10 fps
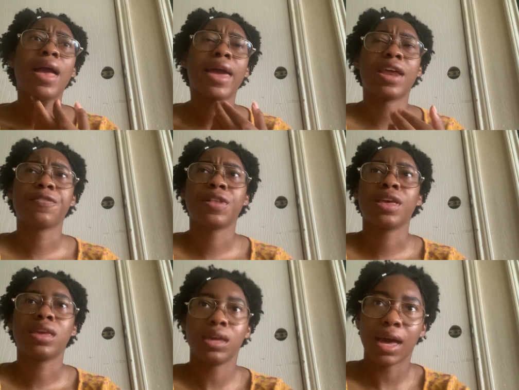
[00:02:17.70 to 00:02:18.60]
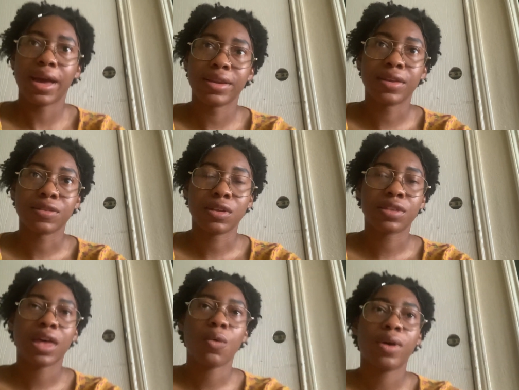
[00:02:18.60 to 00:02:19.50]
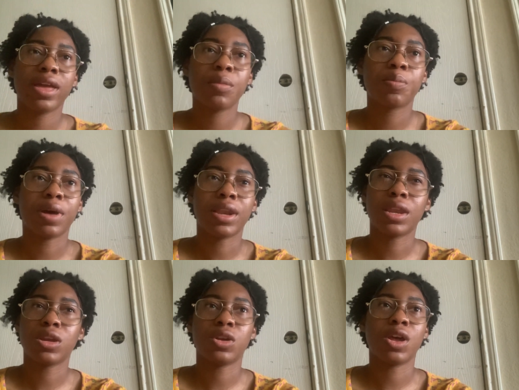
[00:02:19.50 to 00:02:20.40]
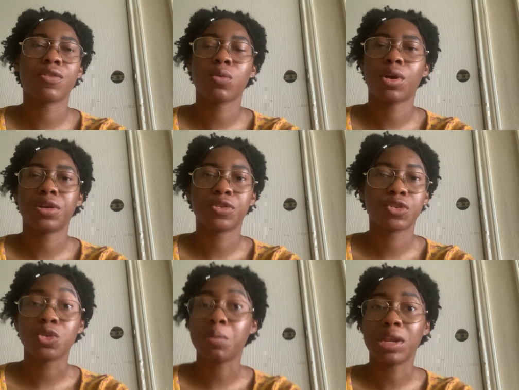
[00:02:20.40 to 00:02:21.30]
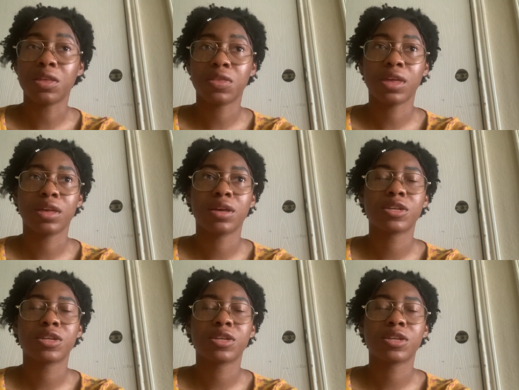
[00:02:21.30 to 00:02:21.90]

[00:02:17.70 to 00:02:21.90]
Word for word: And I feel like, yeah, it does look that way, but you never want to assume anything.